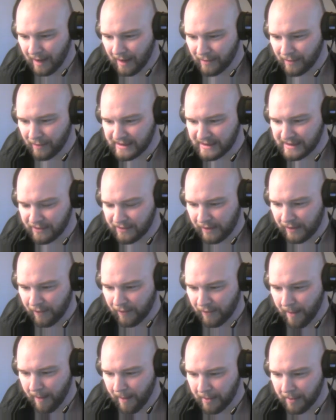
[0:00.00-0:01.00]
recently
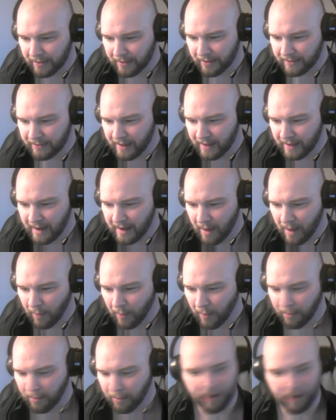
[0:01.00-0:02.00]
remembered that at
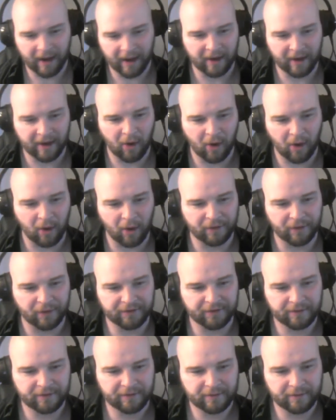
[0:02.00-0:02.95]
one point I called.